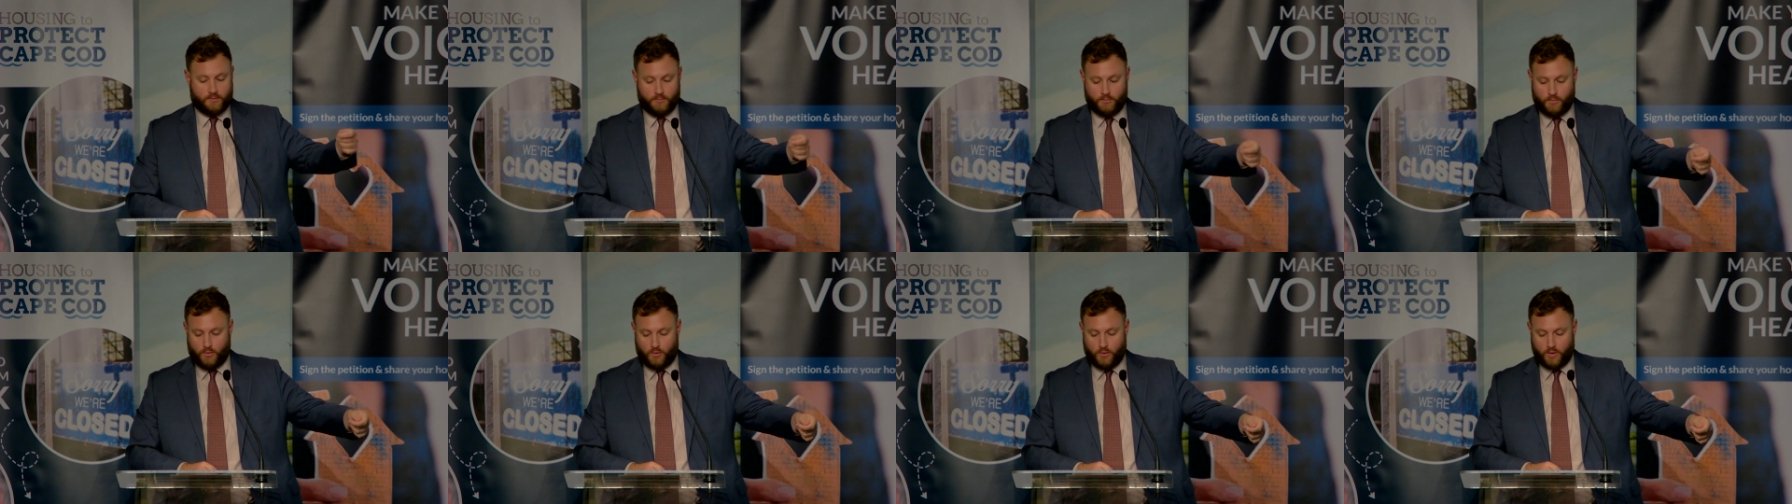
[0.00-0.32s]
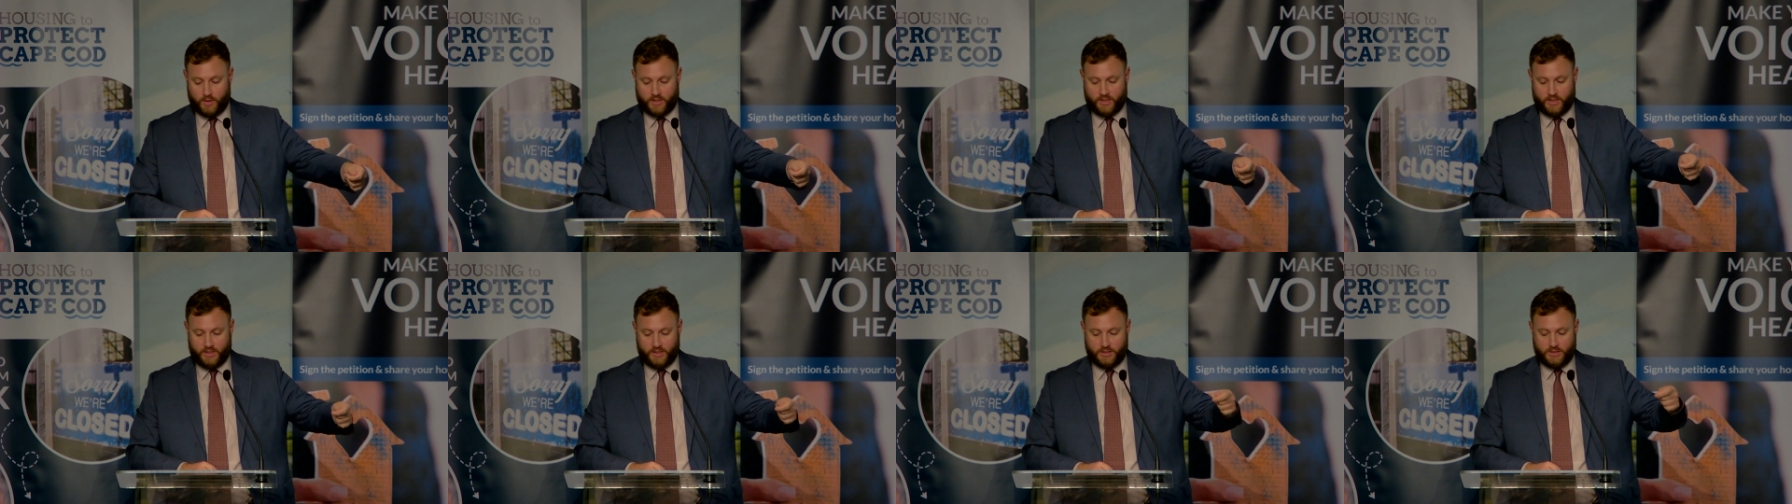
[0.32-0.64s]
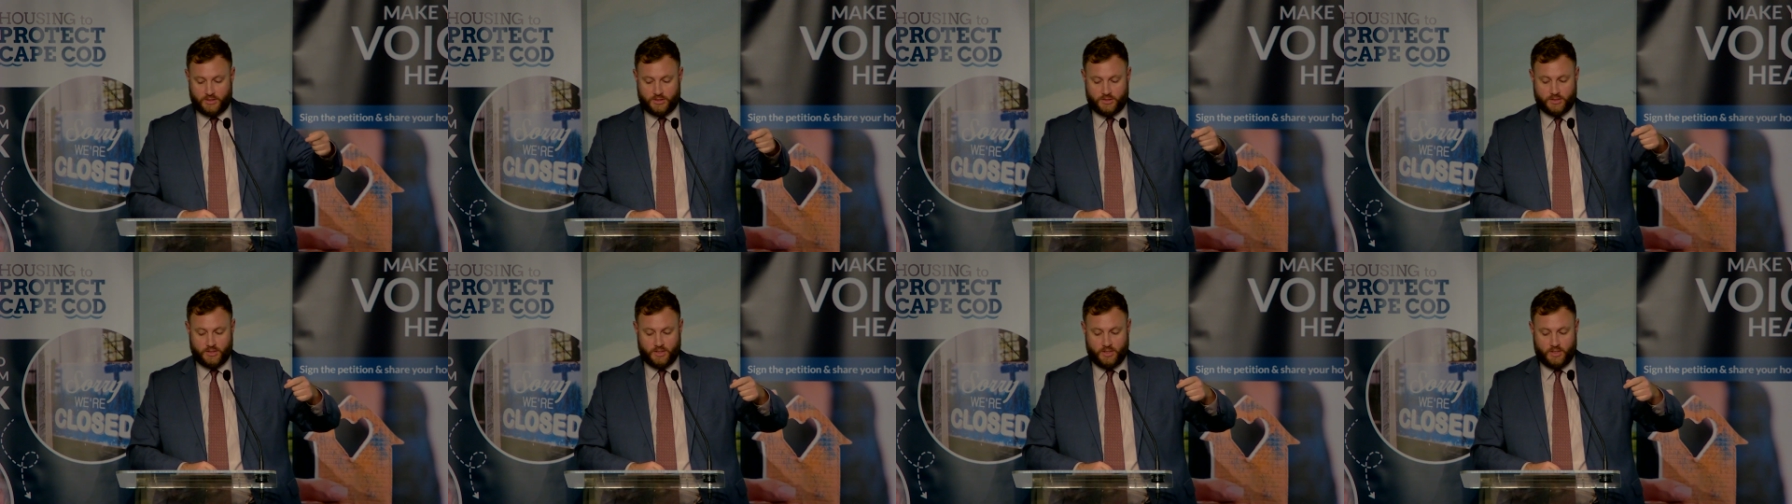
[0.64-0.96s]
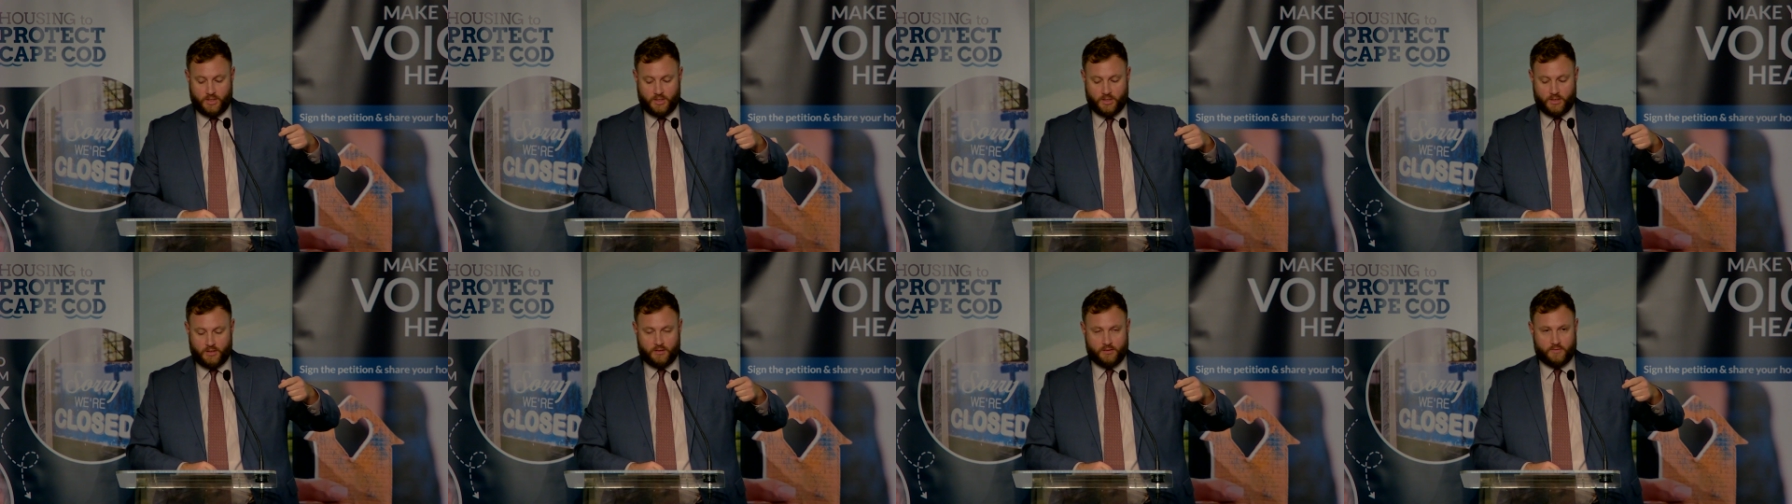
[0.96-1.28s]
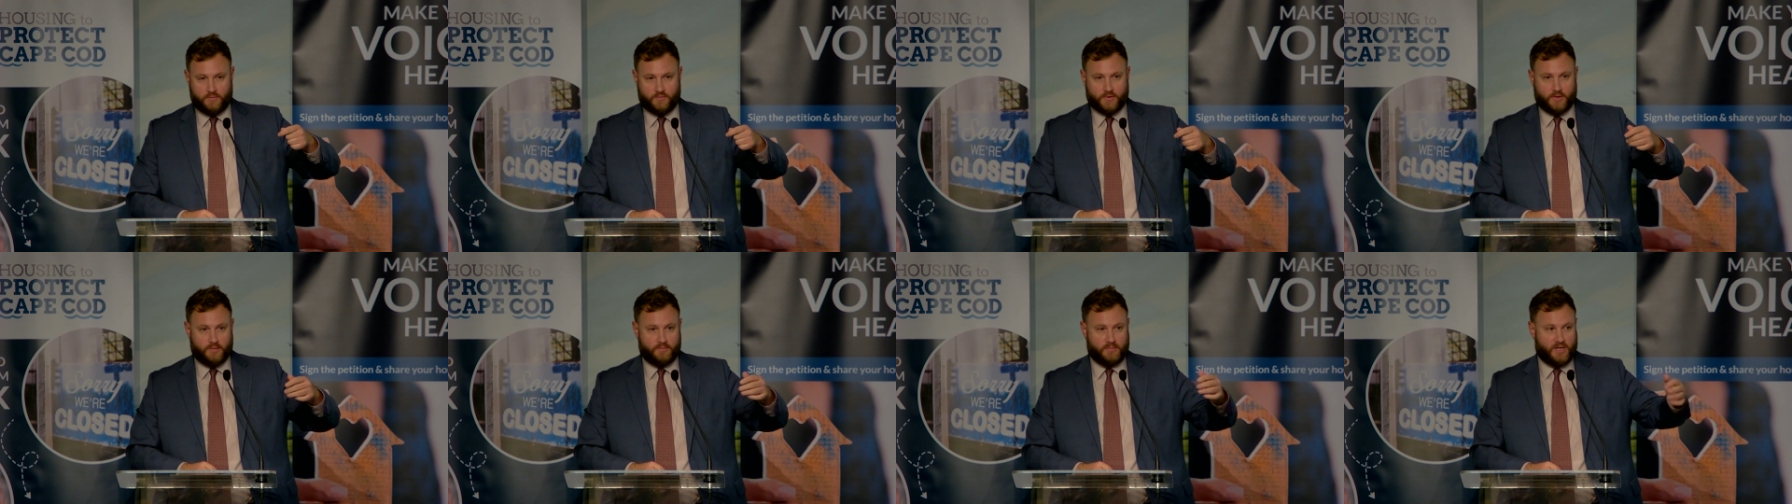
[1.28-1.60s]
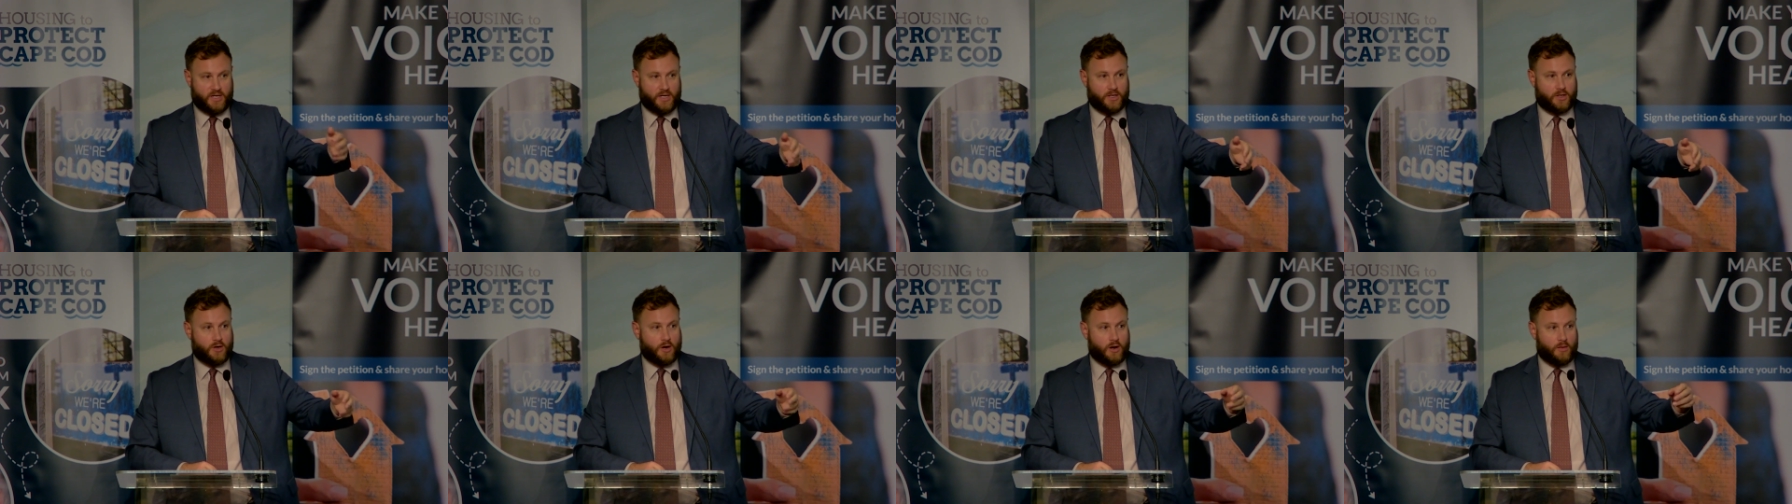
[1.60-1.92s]
mortgage for the
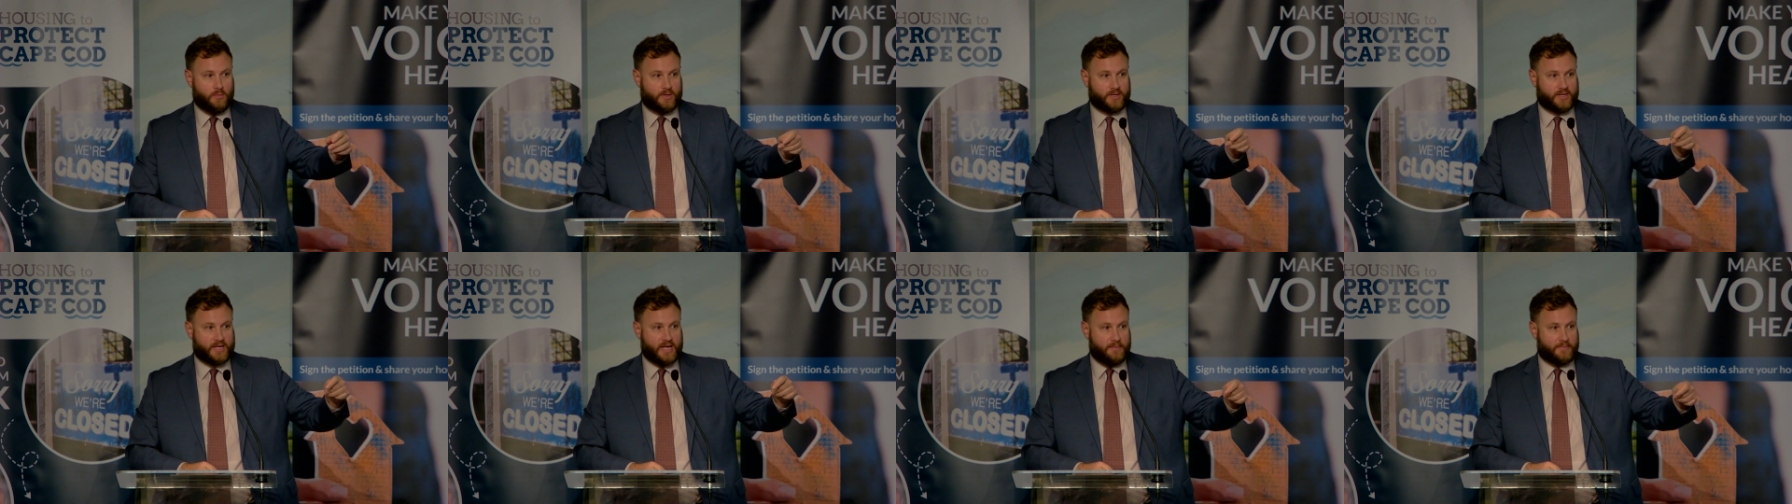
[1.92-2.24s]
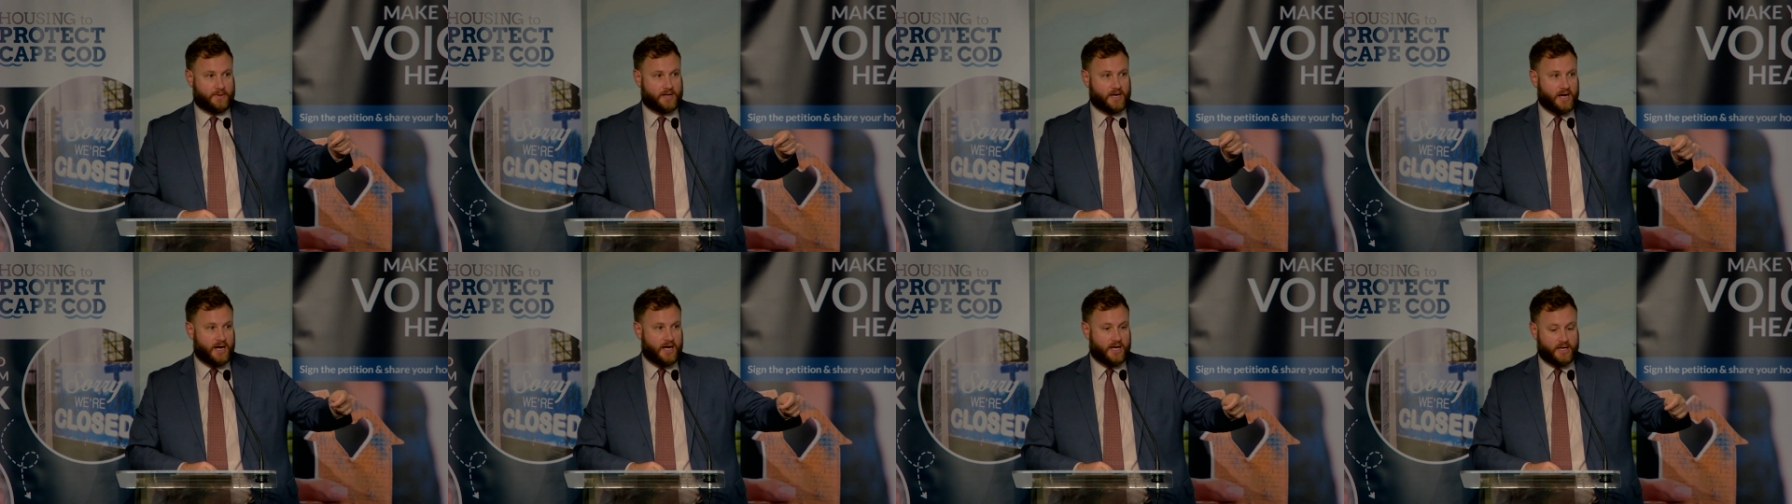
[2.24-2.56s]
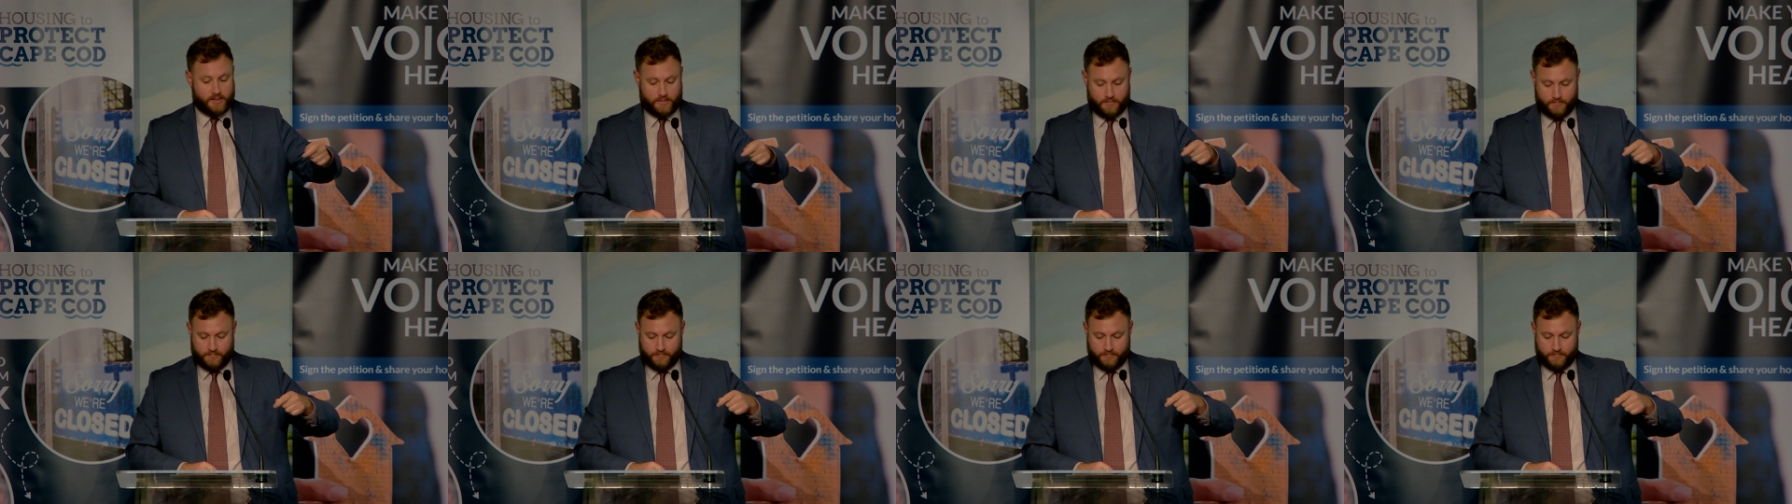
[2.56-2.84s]
median home on Cape Cod.